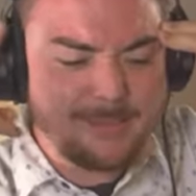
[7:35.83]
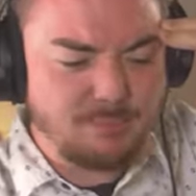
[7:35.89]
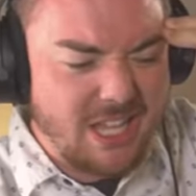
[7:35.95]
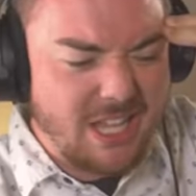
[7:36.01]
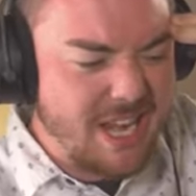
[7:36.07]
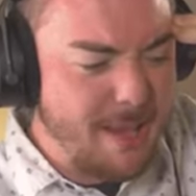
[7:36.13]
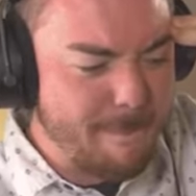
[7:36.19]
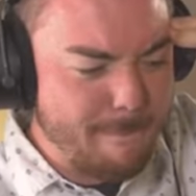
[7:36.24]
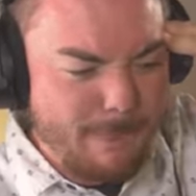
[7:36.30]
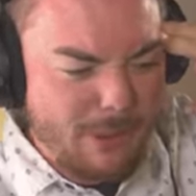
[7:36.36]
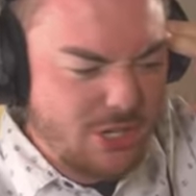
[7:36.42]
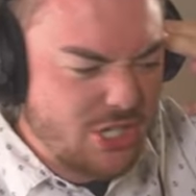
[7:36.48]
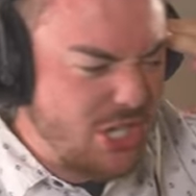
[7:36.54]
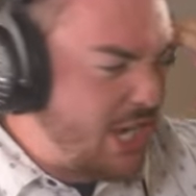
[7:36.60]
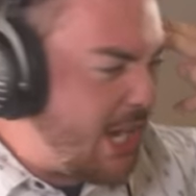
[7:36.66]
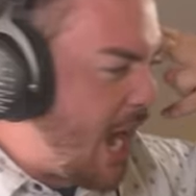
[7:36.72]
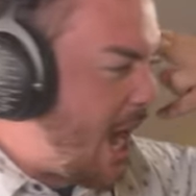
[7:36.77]
up the
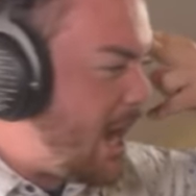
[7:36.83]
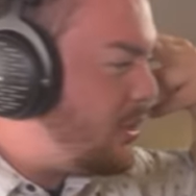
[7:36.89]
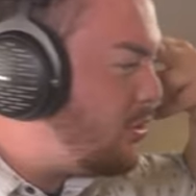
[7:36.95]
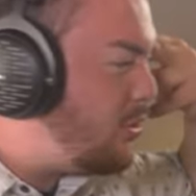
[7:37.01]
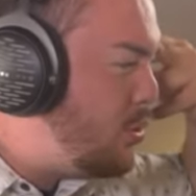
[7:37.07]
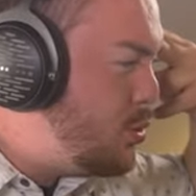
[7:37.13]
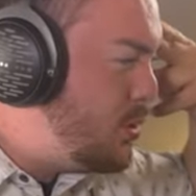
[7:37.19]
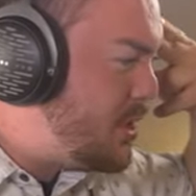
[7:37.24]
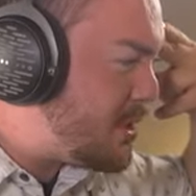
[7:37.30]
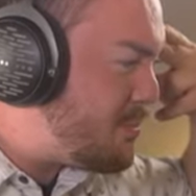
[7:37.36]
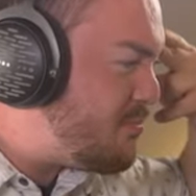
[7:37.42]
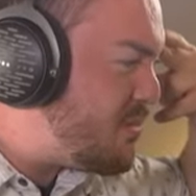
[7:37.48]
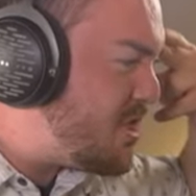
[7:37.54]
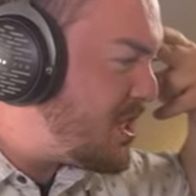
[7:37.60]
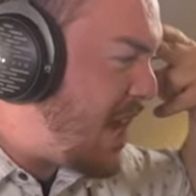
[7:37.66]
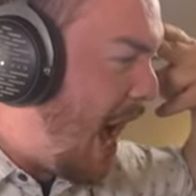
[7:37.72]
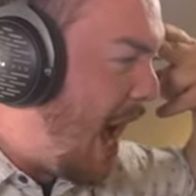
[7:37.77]
numbers. You gotta do the
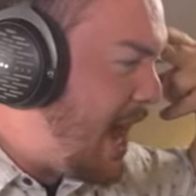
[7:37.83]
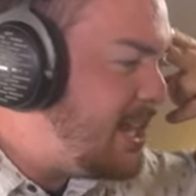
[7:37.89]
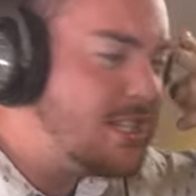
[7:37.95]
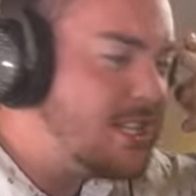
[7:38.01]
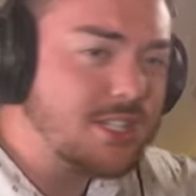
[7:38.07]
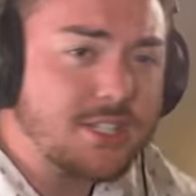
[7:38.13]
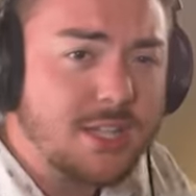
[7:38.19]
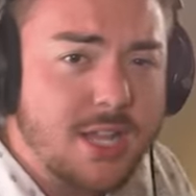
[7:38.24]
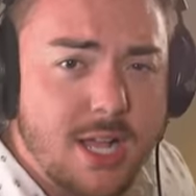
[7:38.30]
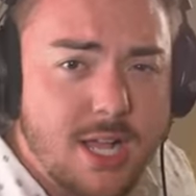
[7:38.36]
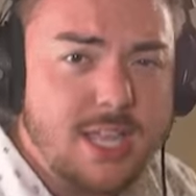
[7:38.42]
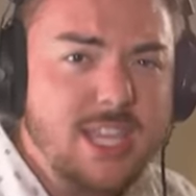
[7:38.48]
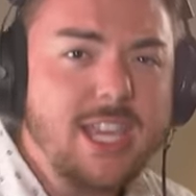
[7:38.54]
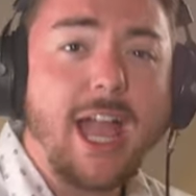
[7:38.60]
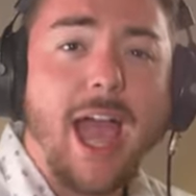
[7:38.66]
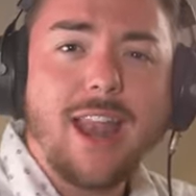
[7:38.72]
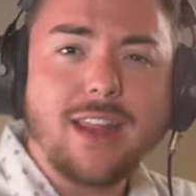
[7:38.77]
science.
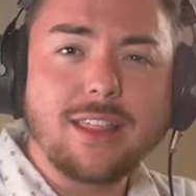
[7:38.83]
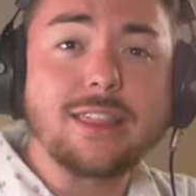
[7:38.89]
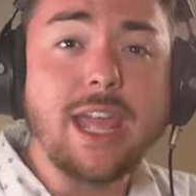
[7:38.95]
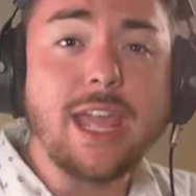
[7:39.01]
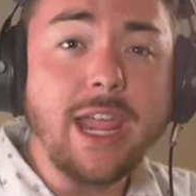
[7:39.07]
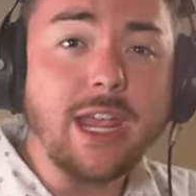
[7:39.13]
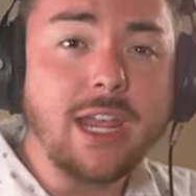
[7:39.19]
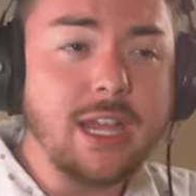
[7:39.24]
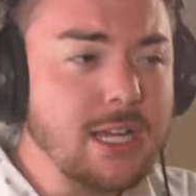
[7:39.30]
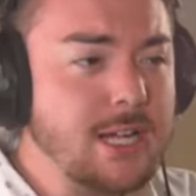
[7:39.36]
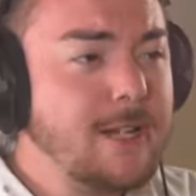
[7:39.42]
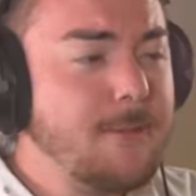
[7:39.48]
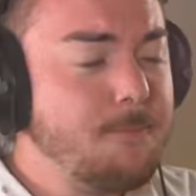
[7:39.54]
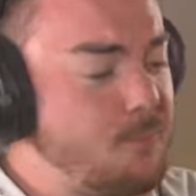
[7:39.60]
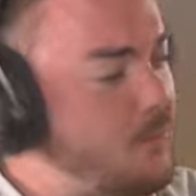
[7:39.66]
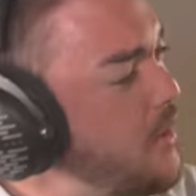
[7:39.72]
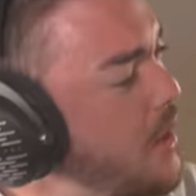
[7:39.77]
You gotta think
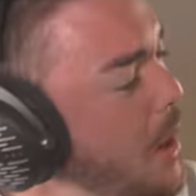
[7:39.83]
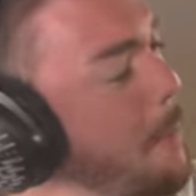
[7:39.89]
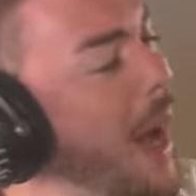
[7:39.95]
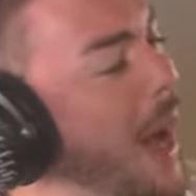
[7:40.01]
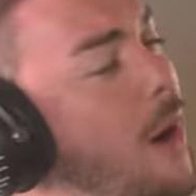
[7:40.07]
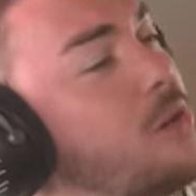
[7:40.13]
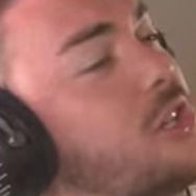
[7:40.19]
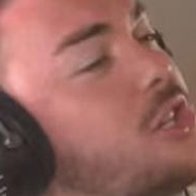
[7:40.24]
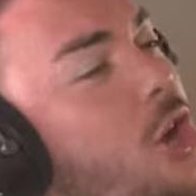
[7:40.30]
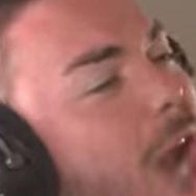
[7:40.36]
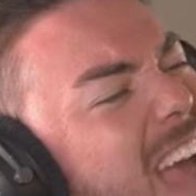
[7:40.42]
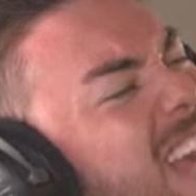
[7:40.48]
about your